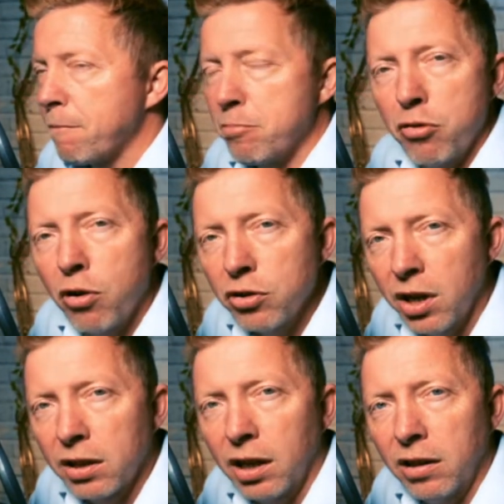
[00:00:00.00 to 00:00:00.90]

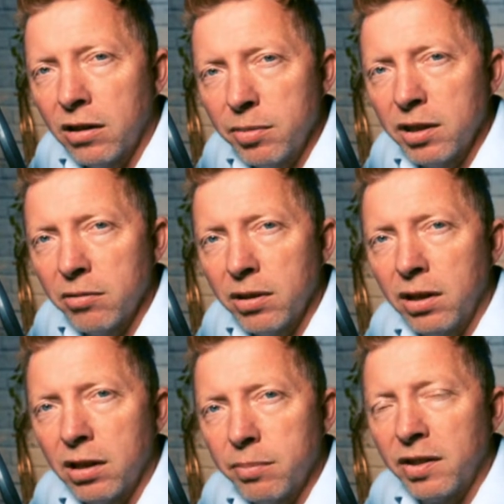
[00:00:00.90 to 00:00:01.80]
project that you're going to be doing.
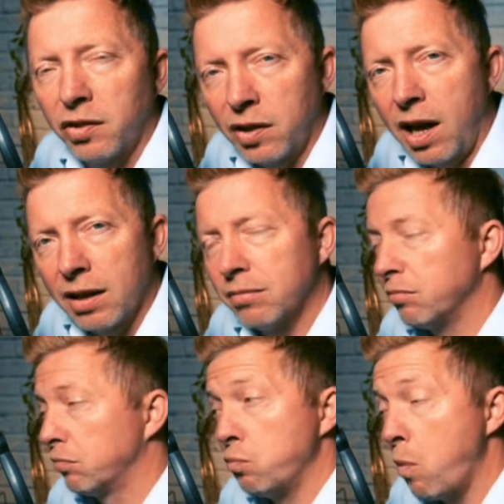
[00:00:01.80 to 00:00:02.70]
You're going to be sat
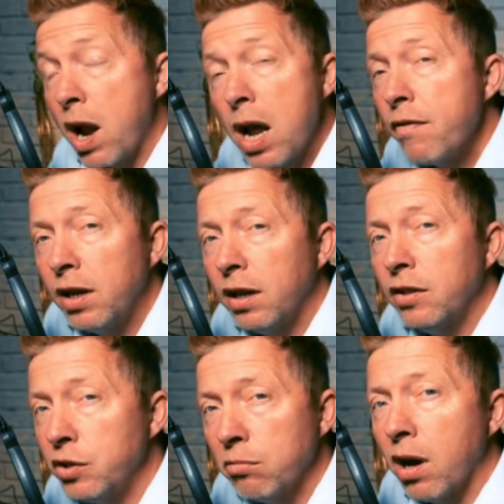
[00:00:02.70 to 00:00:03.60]
wherever it
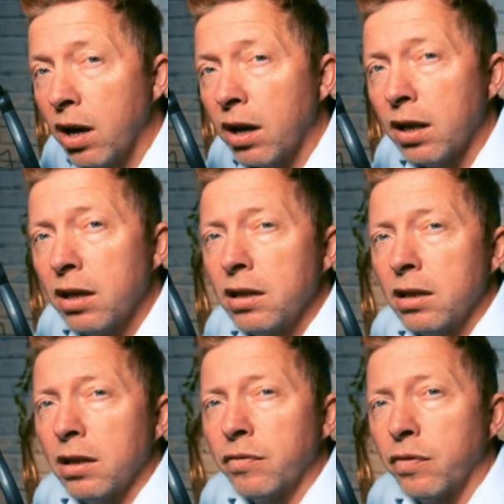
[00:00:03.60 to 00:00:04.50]
is you are
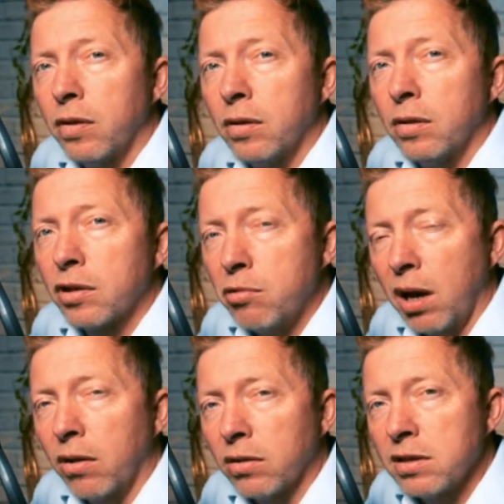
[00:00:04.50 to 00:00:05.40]
for quite
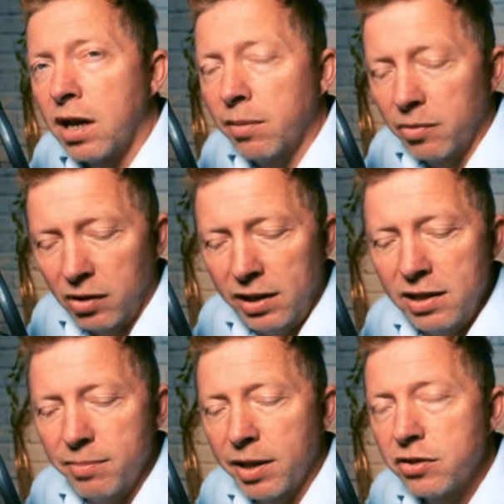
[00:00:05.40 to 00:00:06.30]
a long time, so you need
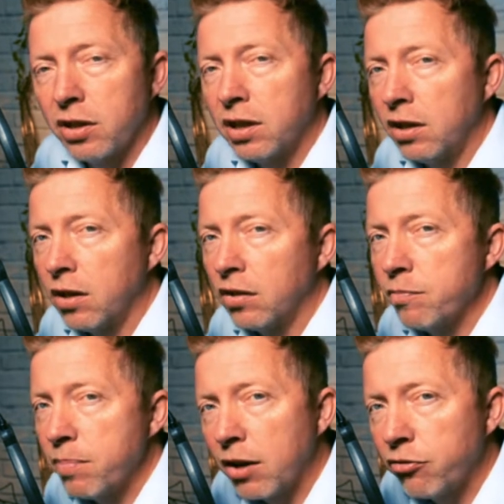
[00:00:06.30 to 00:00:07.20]
to make sure that you've got
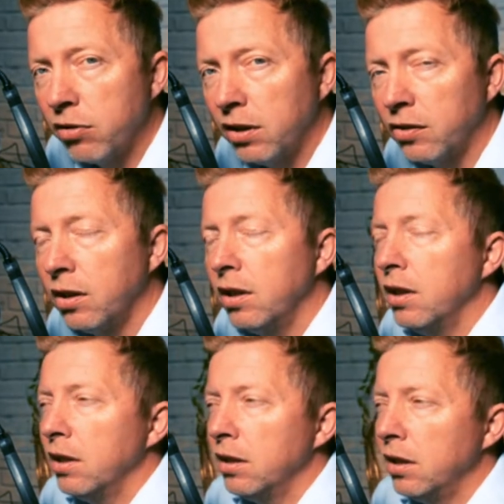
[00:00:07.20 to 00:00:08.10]
enough batteries.
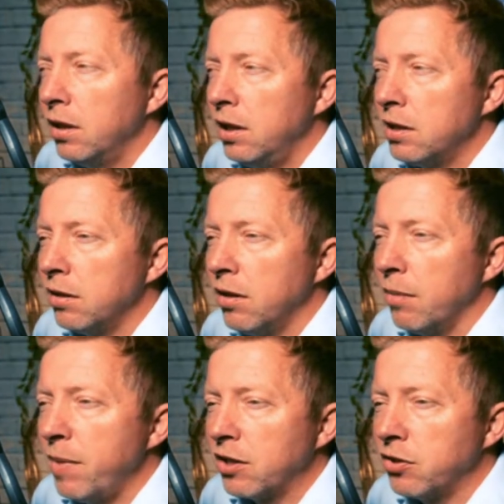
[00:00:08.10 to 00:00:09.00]
You need to
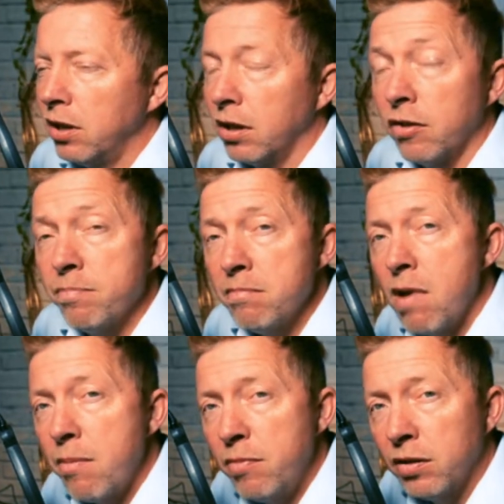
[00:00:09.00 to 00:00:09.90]
make sure you've got enough
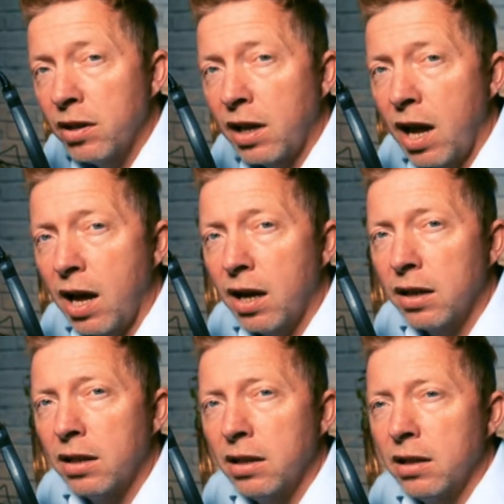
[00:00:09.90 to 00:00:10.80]
memory on the card,